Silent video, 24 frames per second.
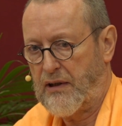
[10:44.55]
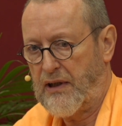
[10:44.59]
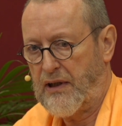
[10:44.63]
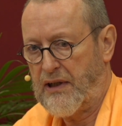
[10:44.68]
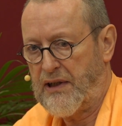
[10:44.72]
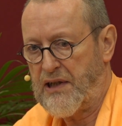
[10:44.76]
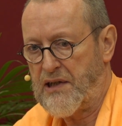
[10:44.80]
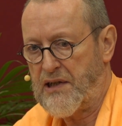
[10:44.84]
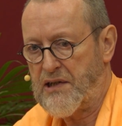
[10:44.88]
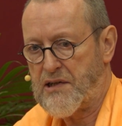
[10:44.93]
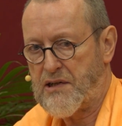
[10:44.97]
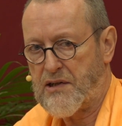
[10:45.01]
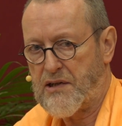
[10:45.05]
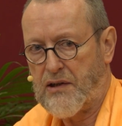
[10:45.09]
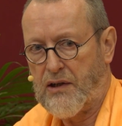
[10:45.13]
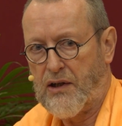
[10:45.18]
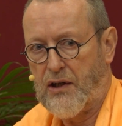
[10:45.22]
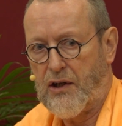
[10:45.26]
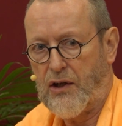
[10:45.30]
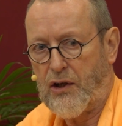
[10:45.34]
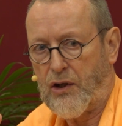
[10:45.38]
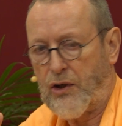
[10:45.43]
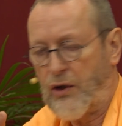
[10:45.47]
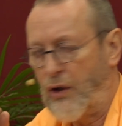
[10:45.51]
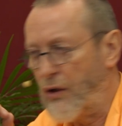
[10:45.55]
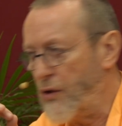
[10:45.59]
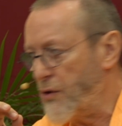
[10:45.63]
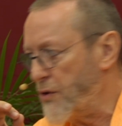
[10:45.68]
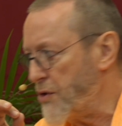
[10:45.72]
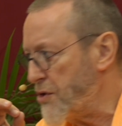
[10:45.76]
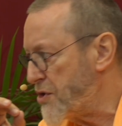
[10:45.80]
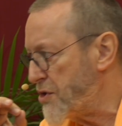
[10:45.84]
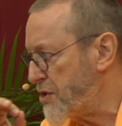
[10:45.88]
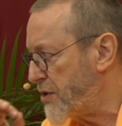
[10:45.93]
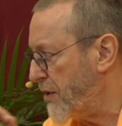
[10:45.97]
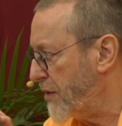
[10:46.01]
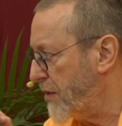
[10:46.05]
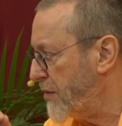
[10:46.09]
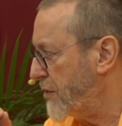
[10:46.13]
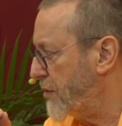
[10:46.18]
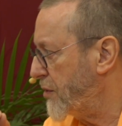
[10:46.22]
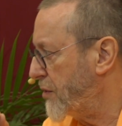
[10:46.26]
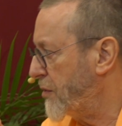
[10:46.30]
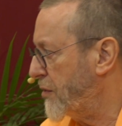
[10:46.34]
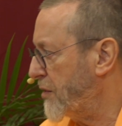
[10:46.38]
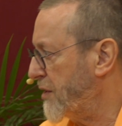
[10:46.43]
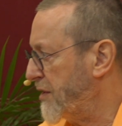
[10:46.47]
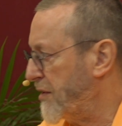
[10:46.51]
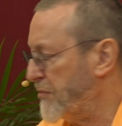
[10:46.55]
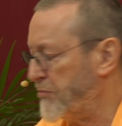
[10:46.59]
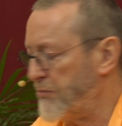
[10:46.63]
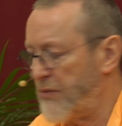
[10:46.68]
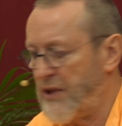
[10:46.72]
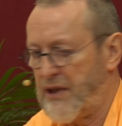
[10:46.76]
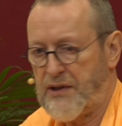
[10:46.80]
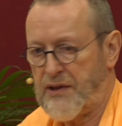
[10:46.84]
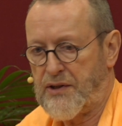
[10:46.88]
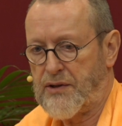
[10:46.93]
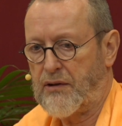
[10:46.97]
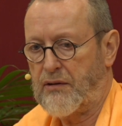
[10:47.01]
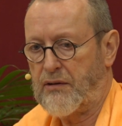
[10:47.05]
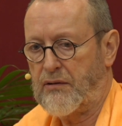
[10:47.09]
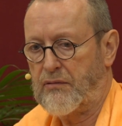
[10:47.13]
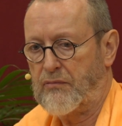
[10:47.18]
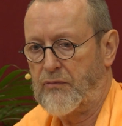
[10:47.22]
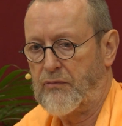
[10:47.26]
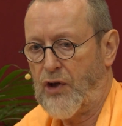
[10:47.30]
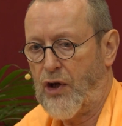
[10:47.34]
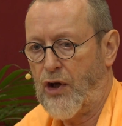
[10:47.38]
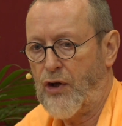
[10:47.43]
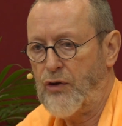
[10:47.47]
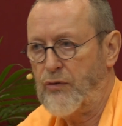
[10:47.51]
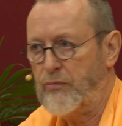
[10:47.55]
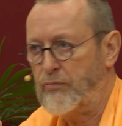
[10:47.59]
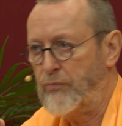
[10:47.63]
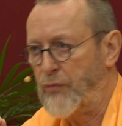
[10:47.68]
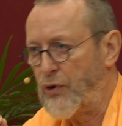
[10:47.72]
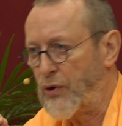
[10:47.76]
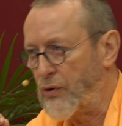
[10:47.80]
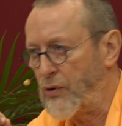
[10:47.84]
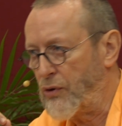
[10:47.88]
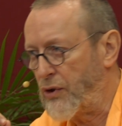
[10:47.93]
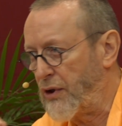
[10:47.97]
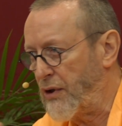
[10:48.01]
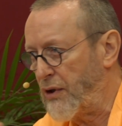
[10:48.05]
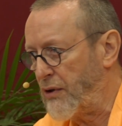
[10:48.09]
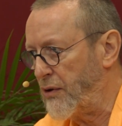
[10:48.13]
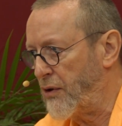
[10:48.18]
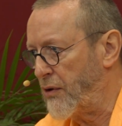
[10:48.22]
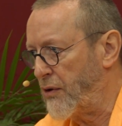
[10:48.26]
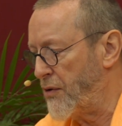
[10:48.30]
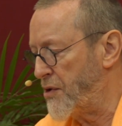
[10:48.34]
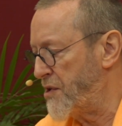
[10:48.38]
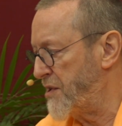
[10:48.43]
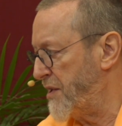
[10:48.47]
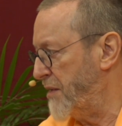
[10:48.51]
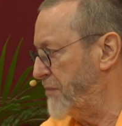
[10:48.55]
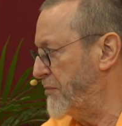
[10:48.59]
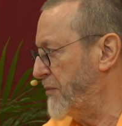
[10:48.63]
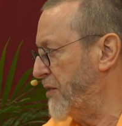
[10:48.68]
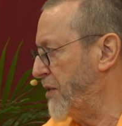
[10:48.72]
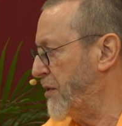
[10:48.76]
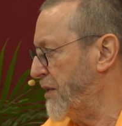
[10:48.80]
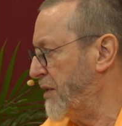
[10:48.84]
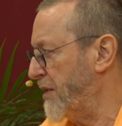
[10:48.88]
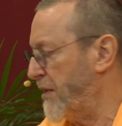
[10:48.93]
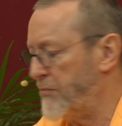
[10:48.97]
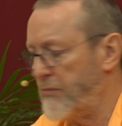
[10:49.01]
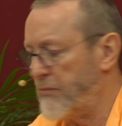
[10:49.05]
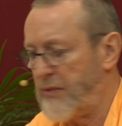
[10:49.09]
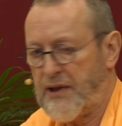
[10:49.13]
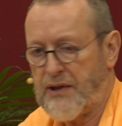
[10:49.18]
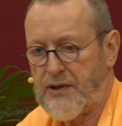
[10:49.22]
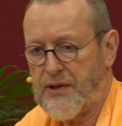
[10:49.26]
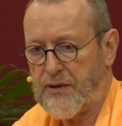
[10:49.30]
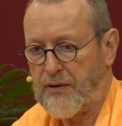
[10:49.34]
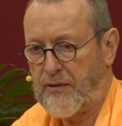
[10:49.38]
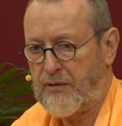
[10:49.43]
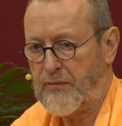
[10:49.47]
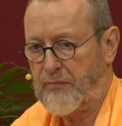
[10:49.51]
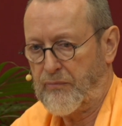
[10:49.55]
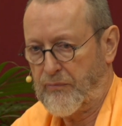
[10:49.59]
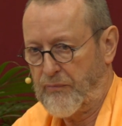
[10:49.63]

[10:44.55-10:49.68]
It is constant contemplation, unbroken constant contemplation.